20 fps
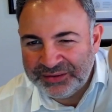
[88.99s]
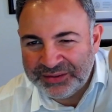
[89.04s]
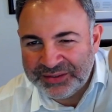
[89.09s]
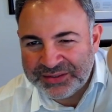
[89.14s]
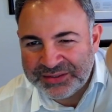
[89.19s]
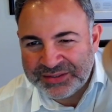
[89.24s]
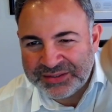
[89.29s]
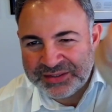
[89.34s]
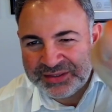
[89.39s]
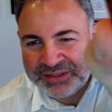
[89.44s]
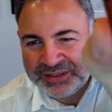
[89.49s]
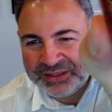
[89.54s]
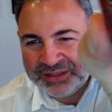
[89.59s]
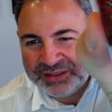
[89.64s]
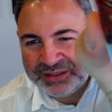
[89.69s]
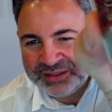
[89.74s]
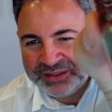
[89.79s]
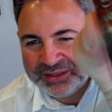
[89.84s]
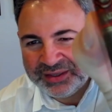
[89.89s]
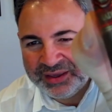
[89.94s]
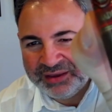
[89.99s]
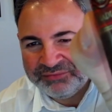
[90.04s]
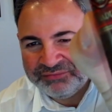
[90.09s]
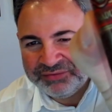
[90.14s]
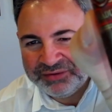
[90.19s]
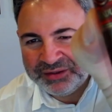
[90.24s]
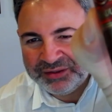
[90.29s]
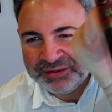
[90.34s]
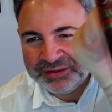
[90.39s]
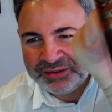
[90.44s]
It's the
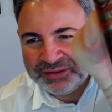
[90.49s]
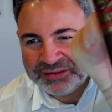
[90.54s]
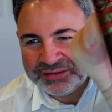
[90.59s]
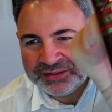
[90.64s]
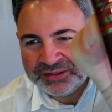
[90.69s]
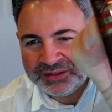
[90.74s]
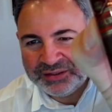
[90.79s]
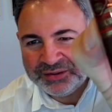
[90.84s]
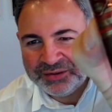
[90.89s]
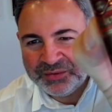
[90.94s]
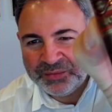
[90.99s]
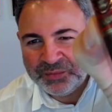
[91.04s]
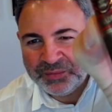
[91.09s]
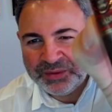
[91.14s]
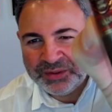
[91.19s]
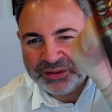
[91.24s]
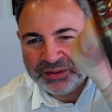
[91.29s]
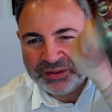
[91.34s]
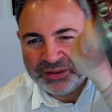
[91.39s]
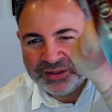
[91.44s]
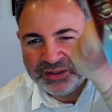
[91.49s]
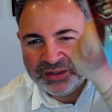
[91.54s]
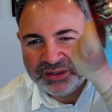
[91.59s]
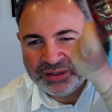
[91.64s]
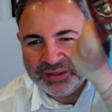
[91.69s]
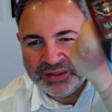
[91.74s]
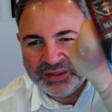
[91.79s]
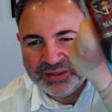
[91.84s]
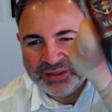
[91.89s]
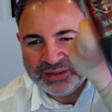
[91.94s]
Kafie 1901
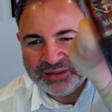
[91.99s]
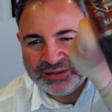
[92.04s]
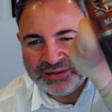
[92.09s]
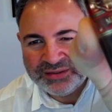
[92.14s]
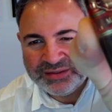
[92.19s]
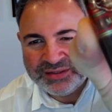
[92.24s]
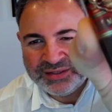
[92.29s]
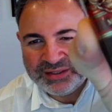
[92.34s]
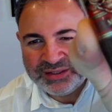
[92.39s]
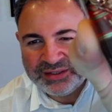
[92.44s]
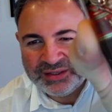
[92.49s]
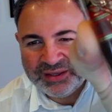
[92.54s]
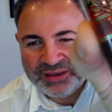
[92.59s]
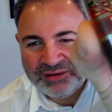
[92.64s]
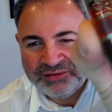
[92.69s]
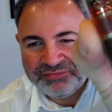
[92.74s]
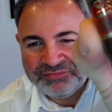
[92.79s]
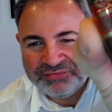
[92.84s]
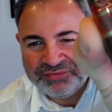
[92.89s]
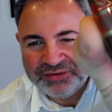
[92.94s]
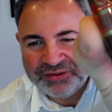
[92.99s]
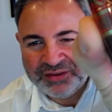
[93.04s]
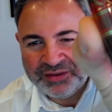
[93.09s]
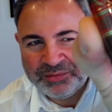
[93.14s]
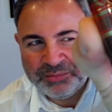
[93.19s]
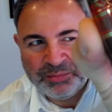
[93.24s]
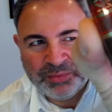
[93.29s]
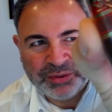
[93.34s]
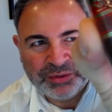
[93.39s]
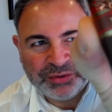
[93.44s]
DF
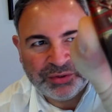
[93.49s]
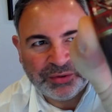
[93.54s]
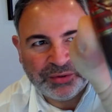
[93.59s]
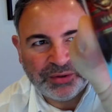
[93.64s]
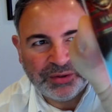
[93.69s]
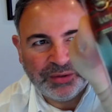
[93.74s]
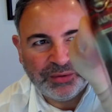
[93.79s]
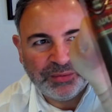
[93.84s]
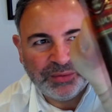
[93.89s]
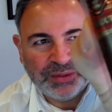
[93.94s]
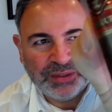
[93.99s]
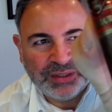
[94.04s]
Maduro.